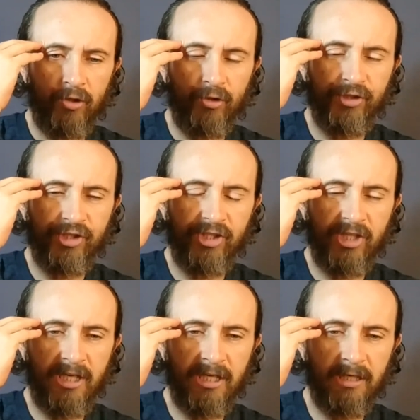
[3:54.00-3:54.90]
you're
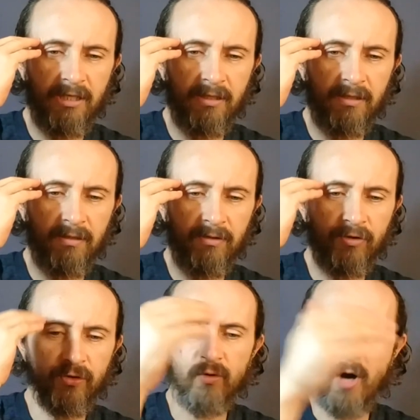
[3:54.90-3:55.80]
seeing
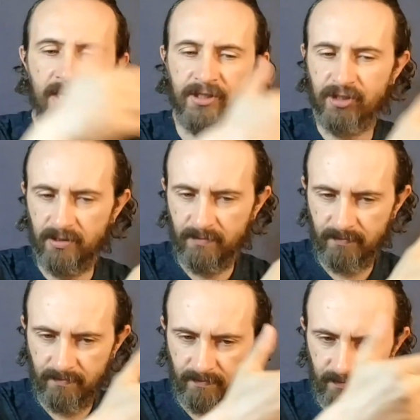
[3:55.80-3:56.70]
the horizon
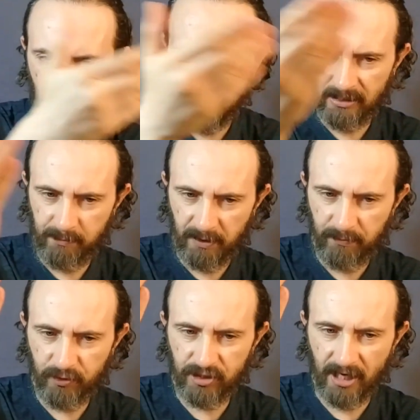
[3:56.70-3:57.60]
that is
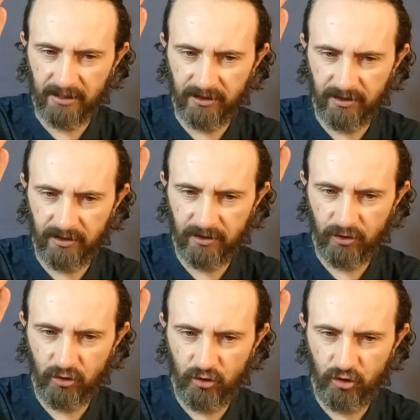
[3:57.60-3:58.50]
being presented
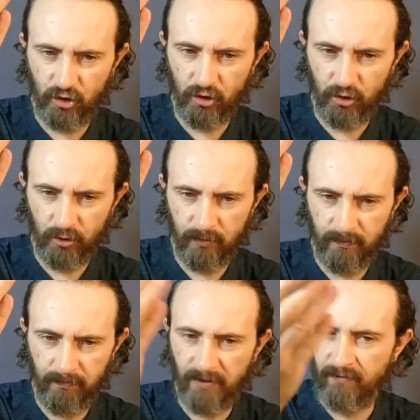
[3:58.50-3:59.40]
to you,
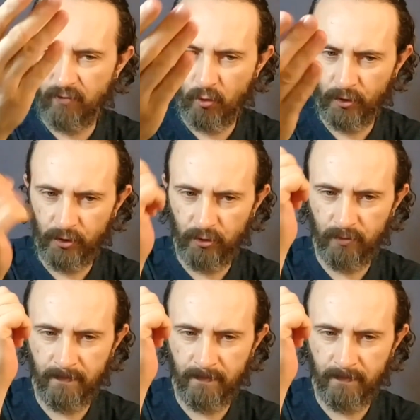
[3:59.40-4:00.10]
before you.